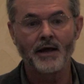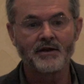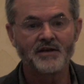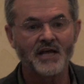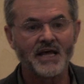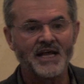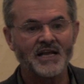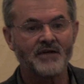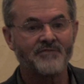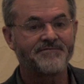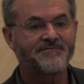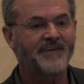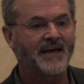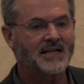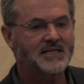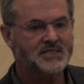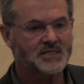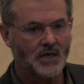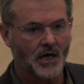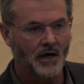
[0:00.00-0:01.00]
in
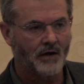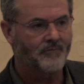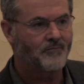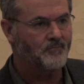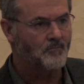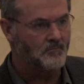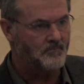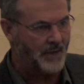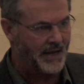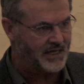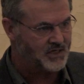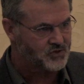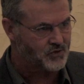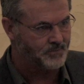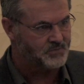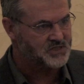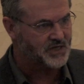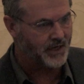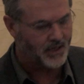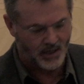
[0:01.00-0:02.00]
defense of
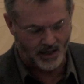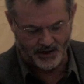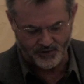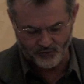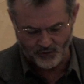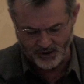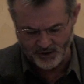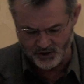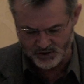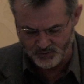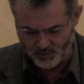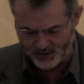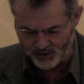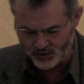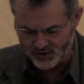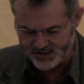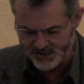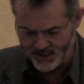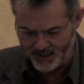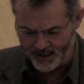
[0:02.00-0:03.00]
mainstream psychiatry, here's what
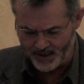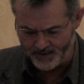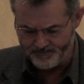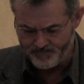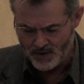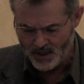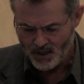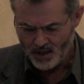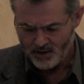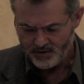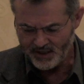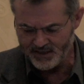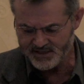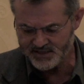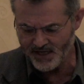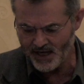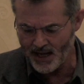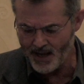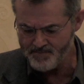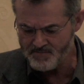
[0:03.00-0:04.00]
you'd say. They'd
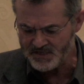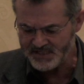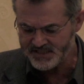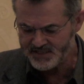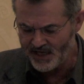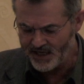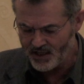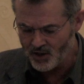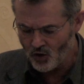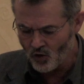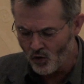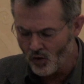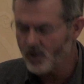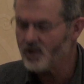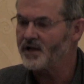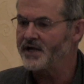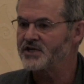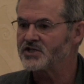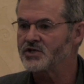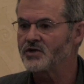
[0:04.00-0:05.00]
say, I mistake
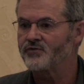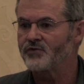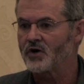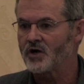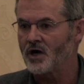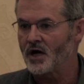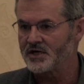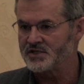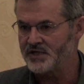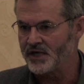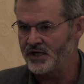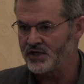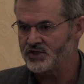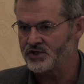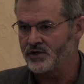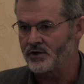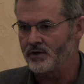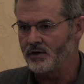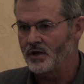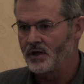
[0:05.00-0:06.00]
correlation for
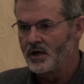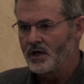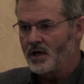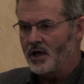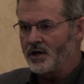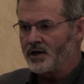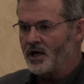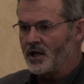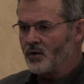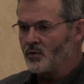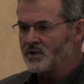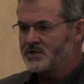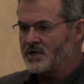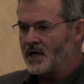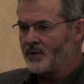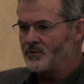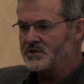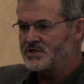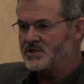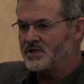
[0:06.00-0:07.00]
causation. In other words, I
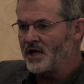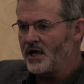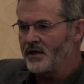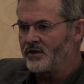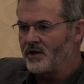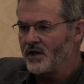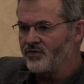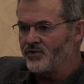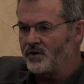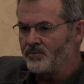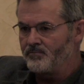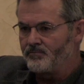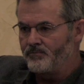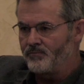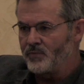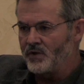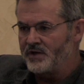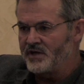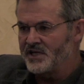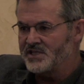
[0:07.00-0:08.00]
was saying that the
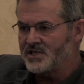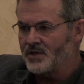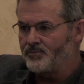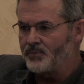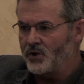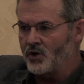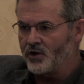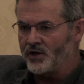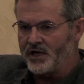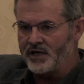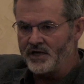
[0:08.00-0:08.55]
disability